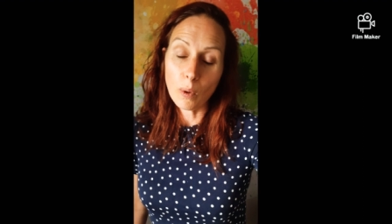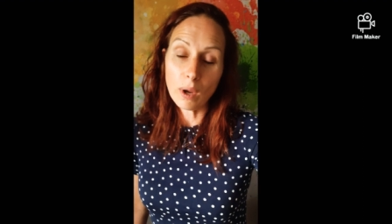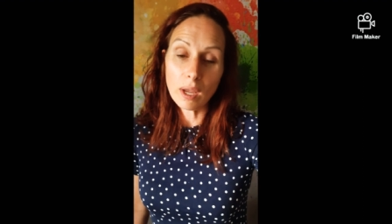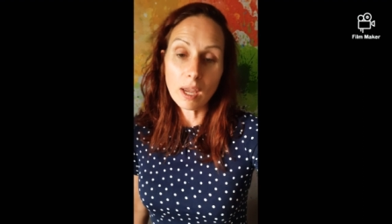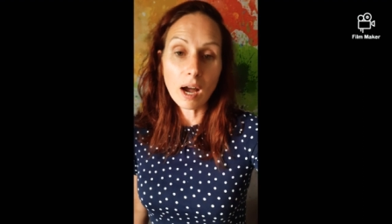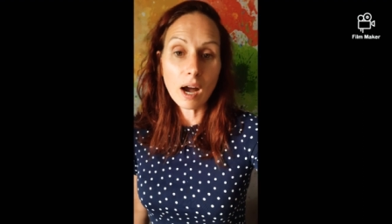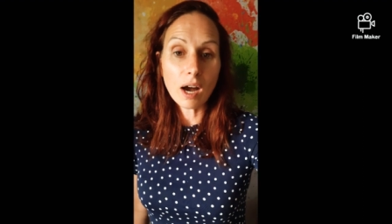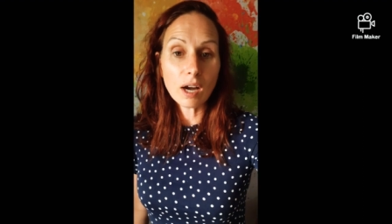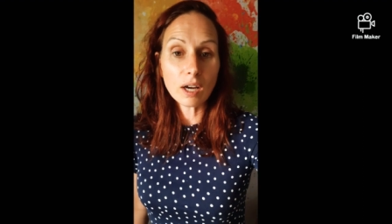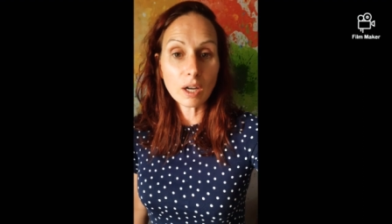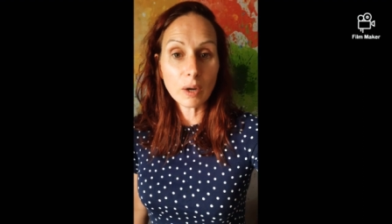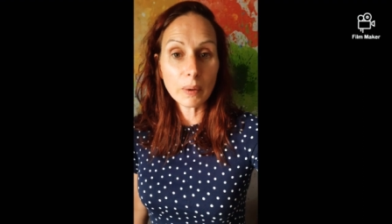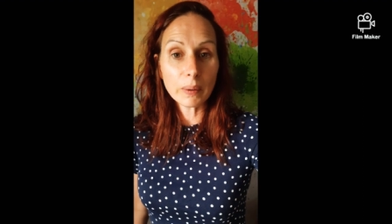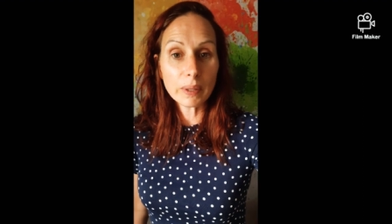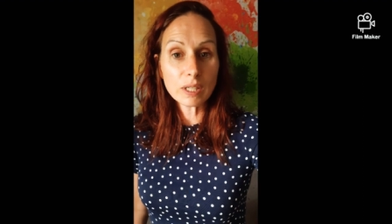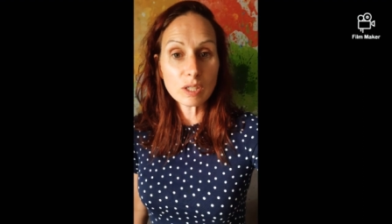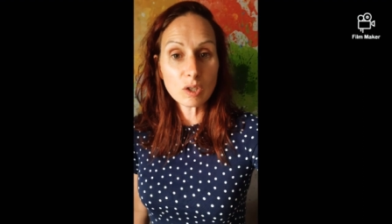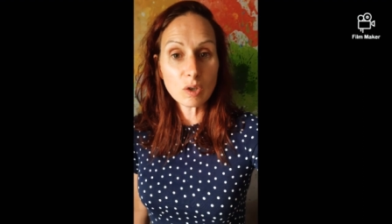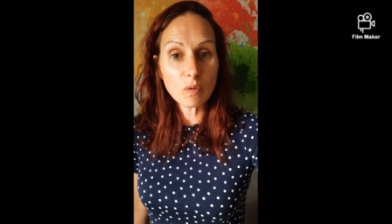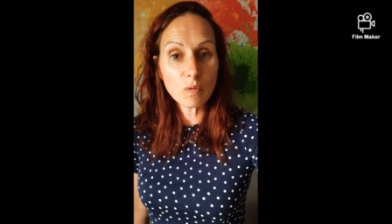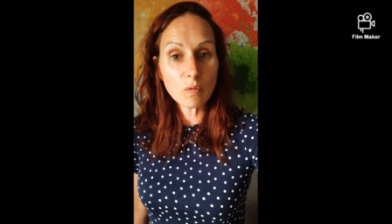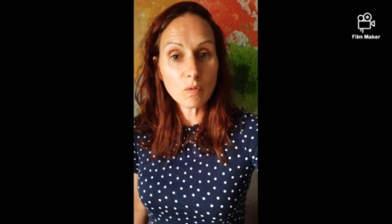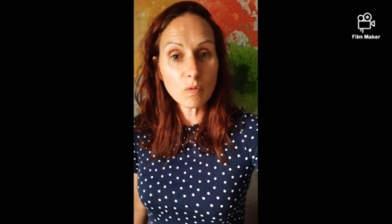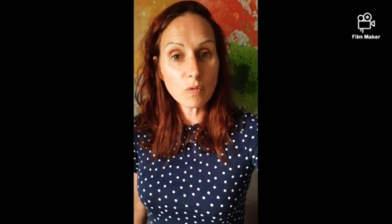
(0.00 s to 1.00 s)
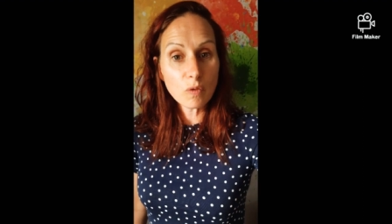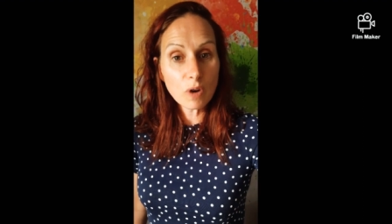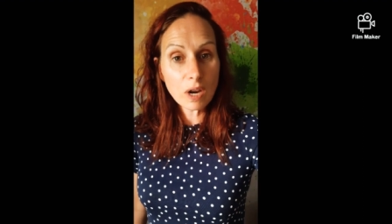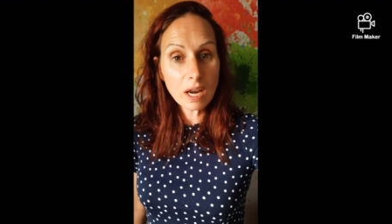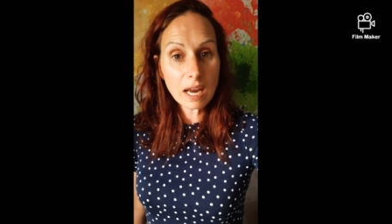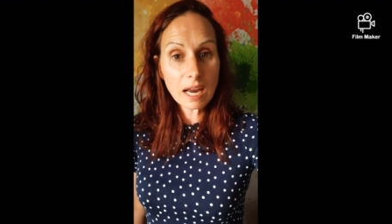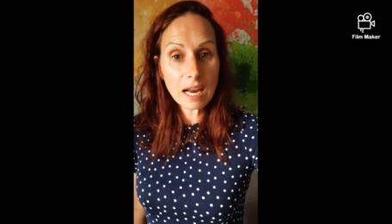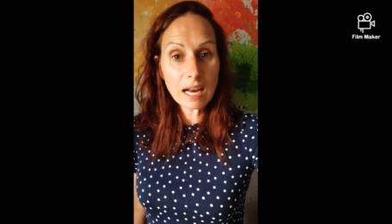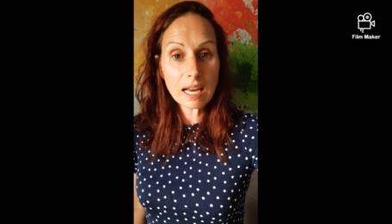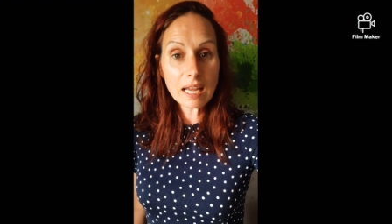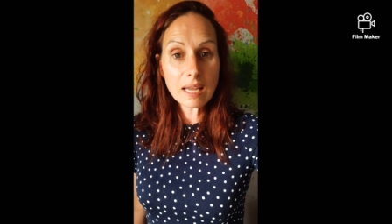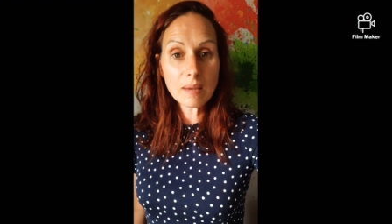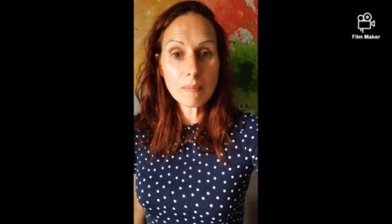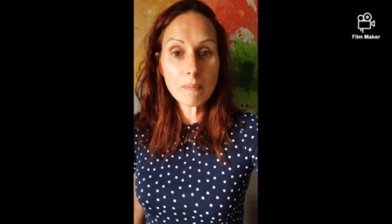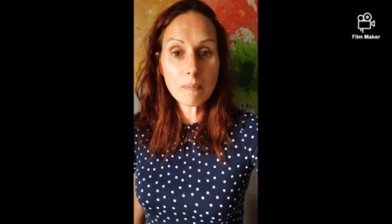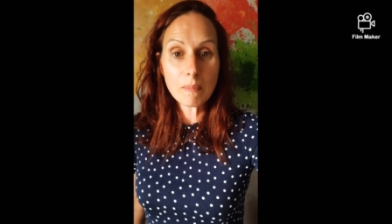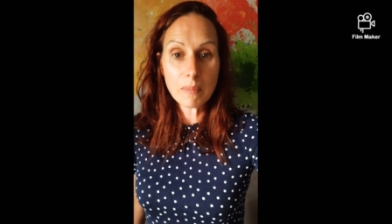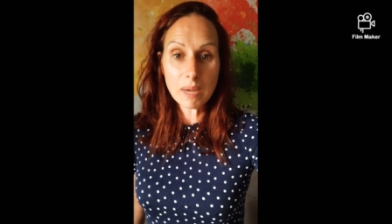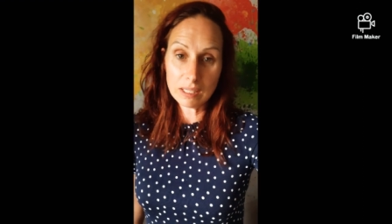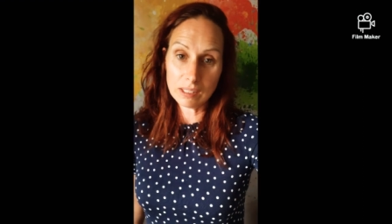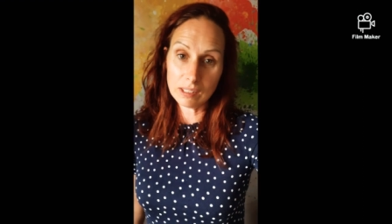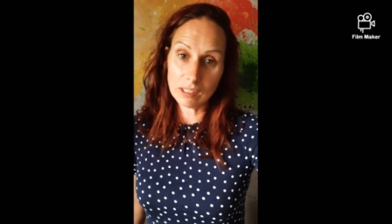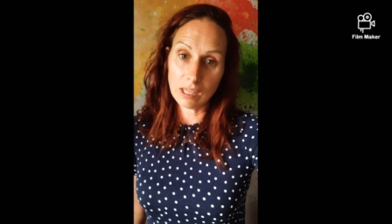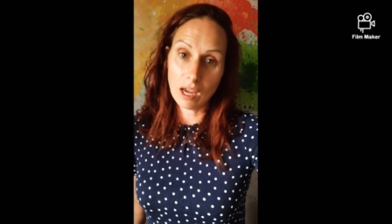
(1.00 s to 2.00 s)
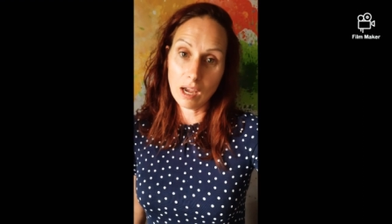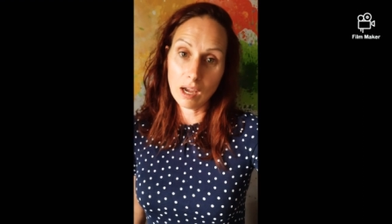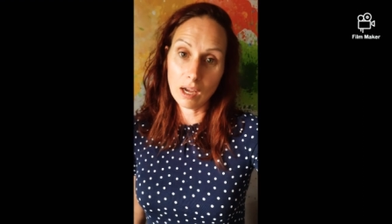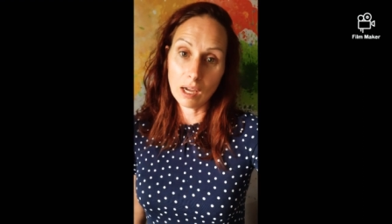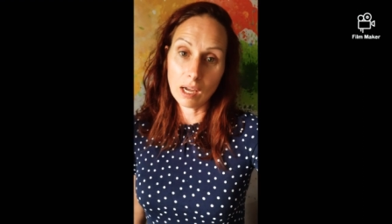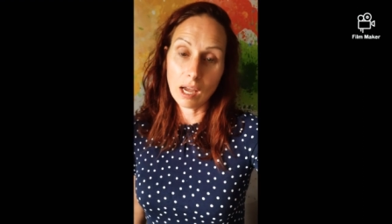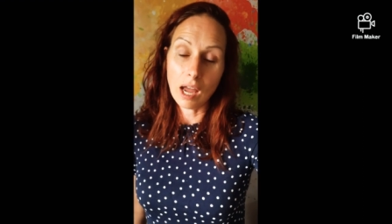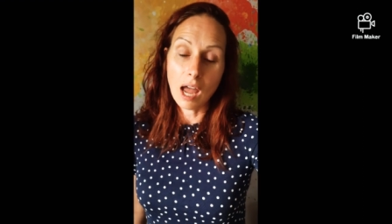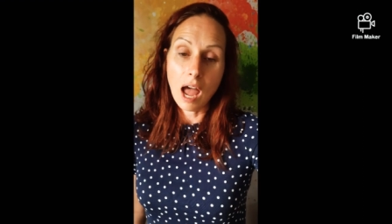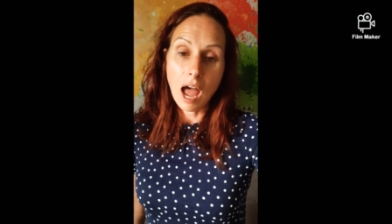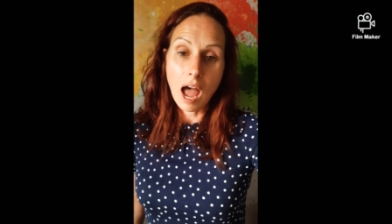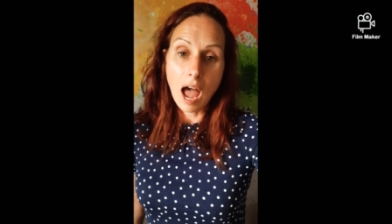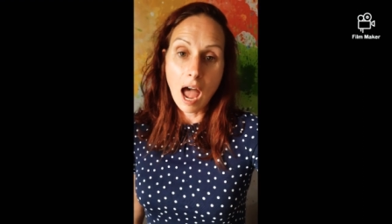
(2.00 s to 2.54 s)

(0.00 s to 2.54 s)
we are going to really miss her.